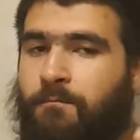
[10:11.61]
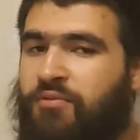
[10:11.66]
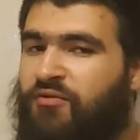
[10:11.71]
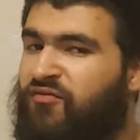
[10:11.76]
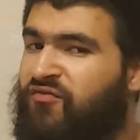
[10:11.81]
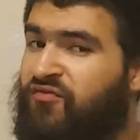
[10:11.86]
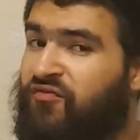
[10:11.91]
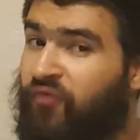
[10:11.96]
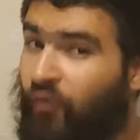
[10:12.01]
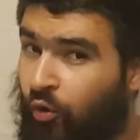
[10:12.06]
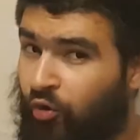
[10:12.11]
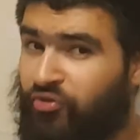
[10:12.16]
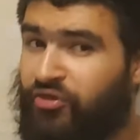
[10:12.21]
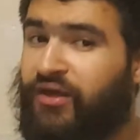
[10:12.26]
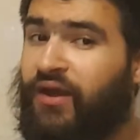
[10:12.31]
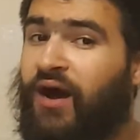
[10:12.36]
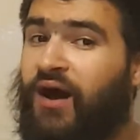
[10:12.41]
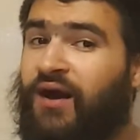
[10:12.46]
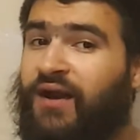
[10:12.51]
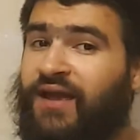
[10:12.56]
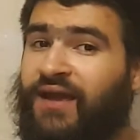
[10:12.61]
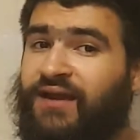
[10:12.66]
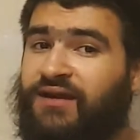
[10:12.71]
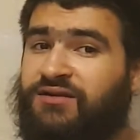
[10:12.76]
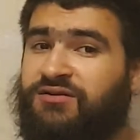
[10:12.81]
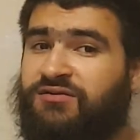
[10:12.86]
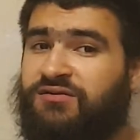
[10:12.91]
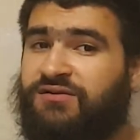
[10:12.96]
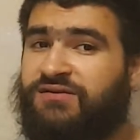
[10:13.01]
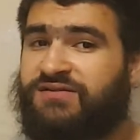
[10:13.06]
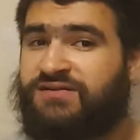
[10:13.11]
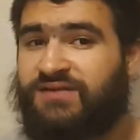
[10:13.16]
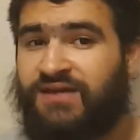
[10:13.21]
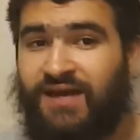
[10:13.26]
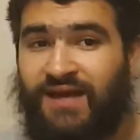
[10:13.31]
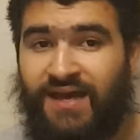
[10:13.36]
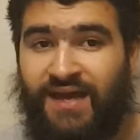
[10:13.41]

before the archangels